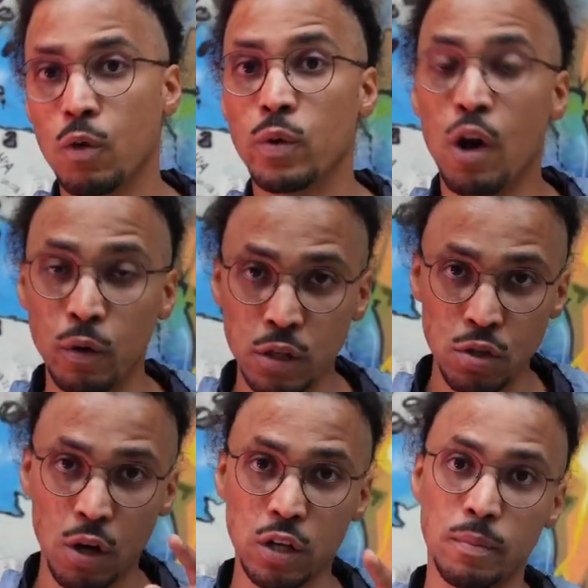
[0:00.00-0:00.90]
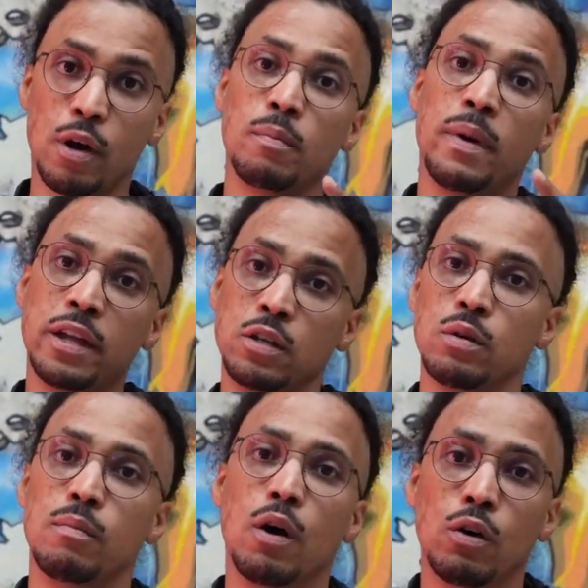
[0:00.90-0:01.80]
We're only talking about
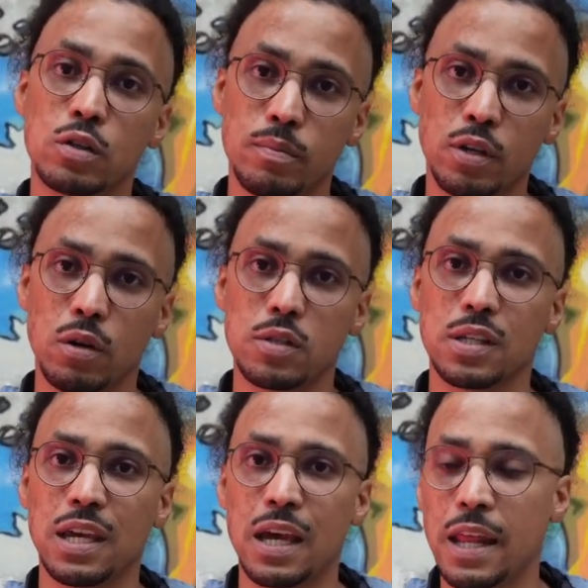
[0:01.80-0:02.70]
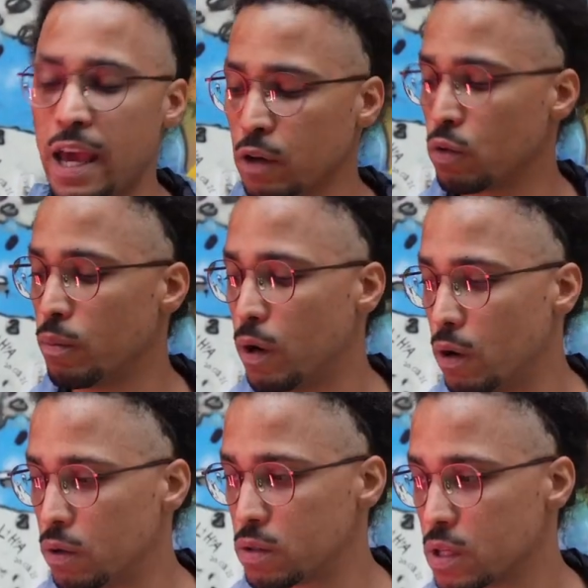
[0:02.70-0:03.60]
manual mode because again, acro
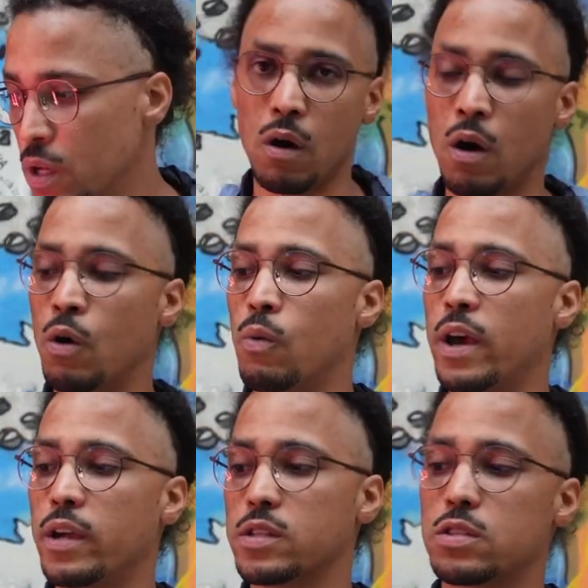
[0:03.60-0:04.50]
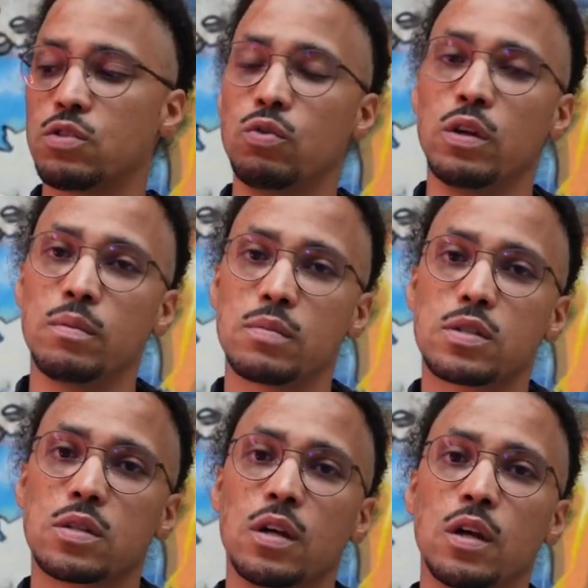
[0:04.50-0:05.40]
mode always
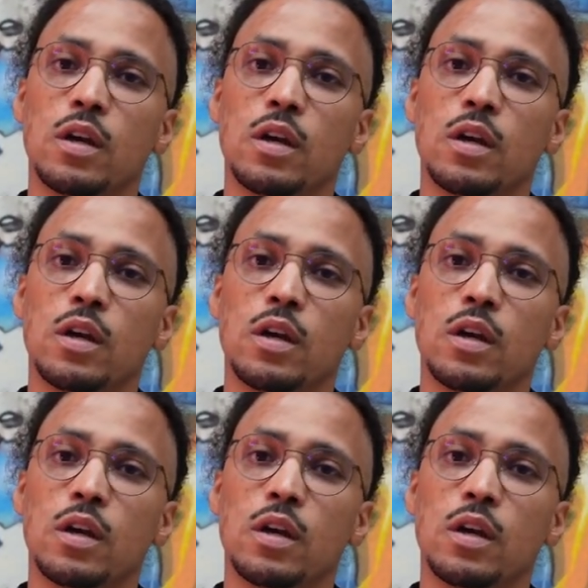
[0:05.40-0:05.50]
trims